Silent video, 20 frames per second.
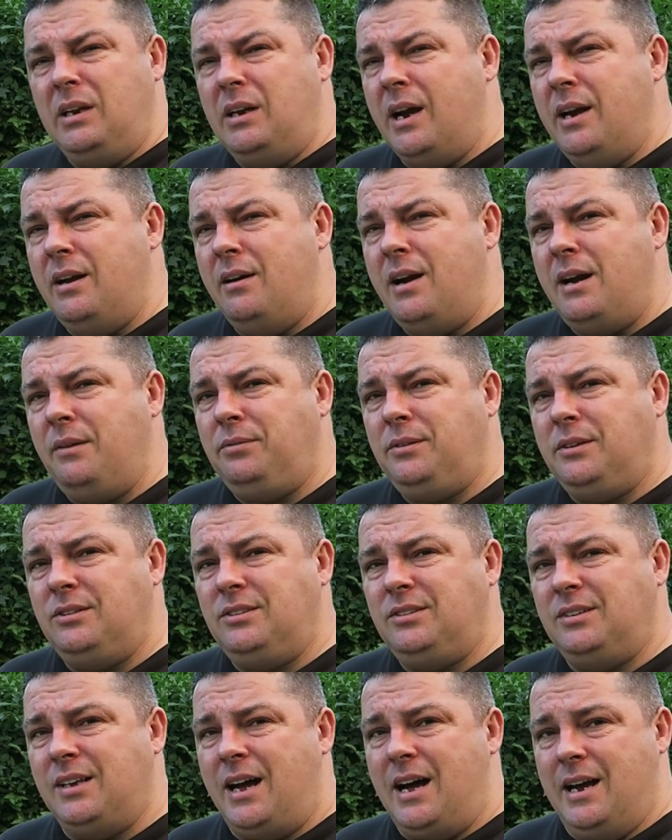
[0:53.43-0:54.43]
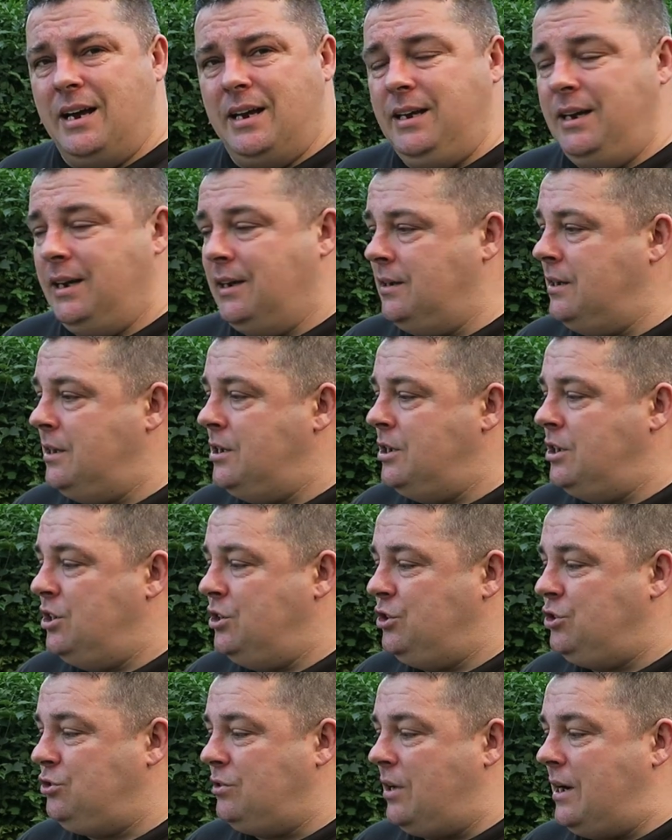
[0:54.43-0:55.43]
And I have to say,
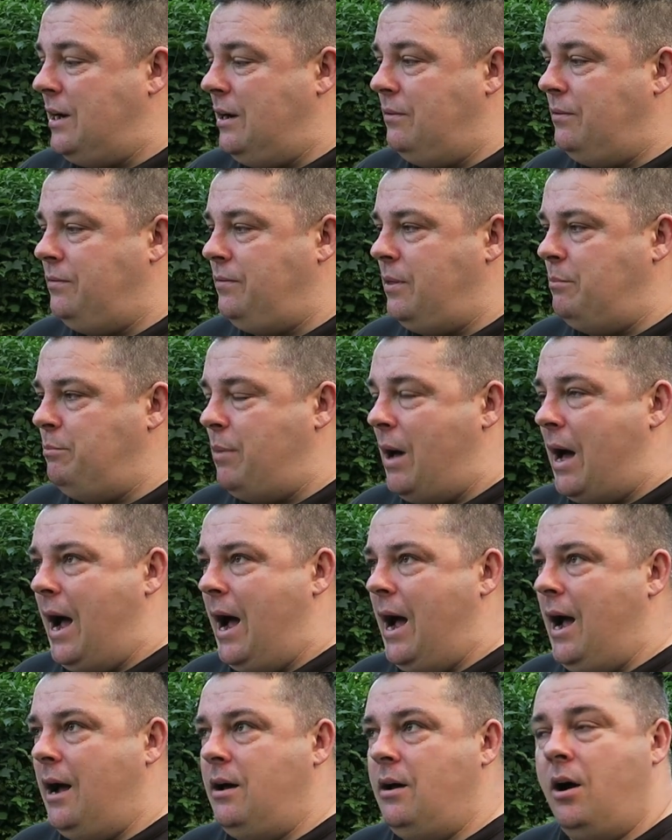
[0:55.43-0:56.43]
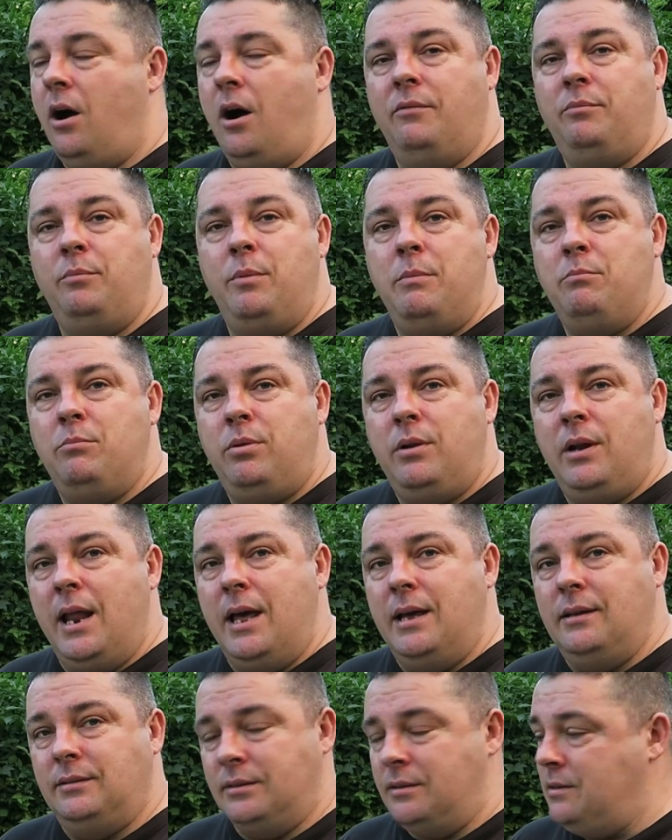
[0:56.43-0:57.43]
straight off the bat, I've been
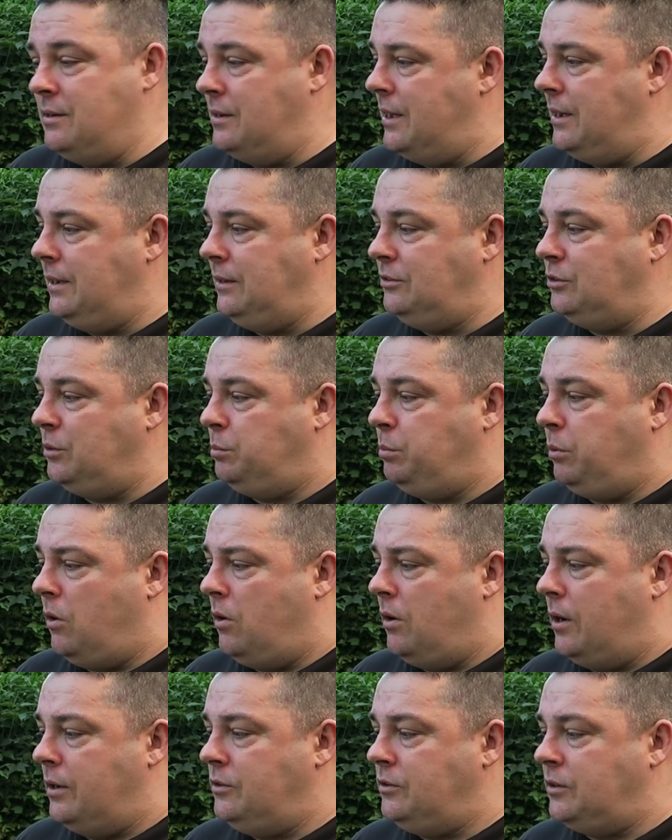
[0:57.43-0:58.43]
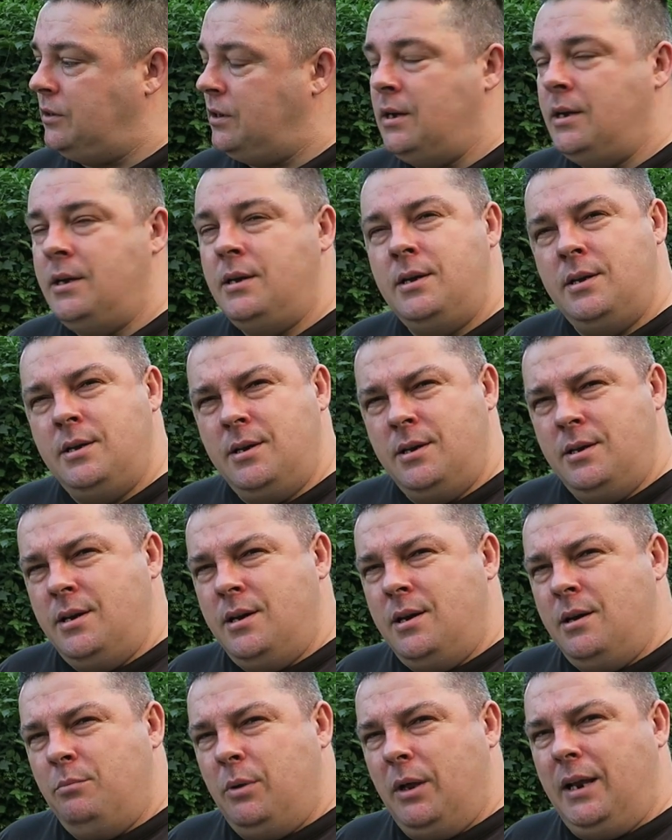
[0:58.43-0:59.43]
pleasantly surprised.
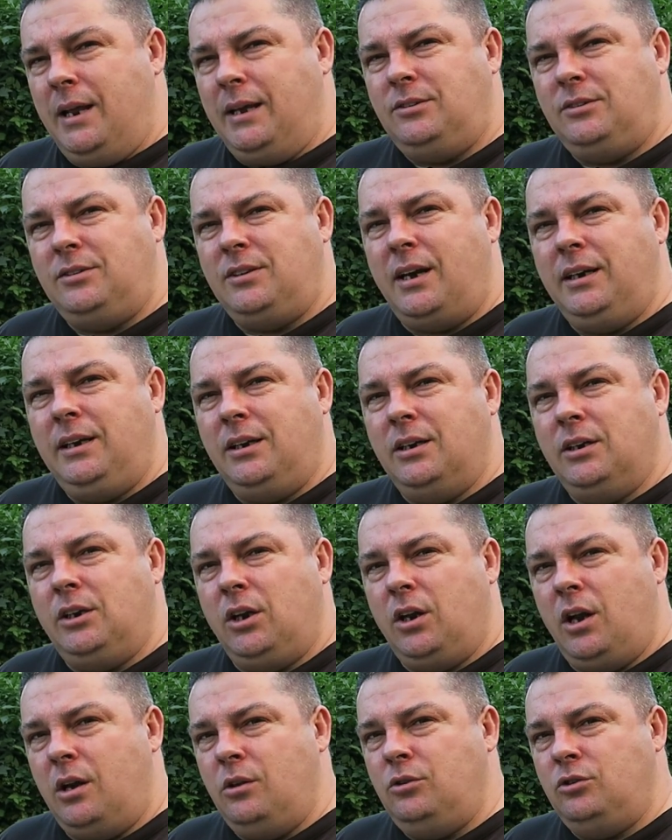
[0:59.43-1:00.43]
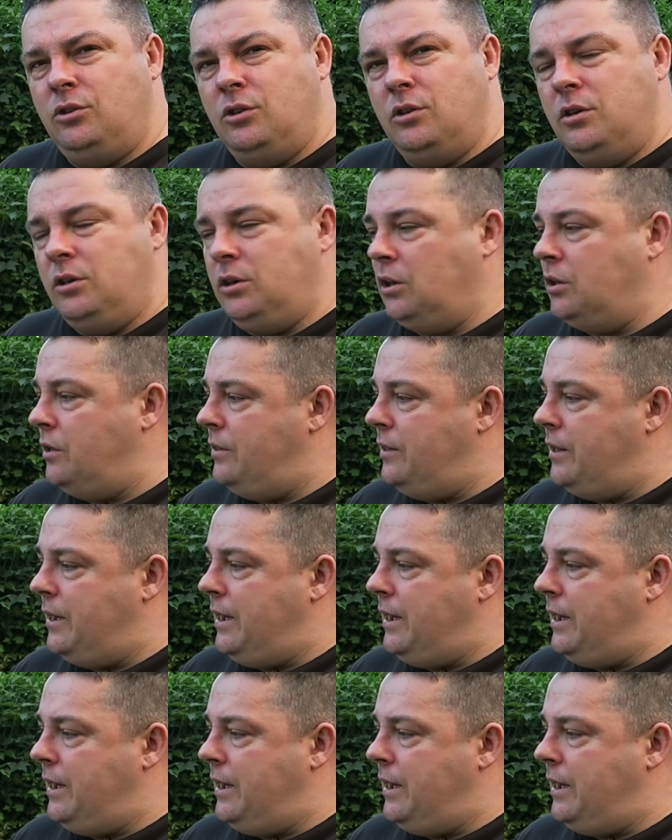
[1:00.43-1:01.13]
But let's take a closer look at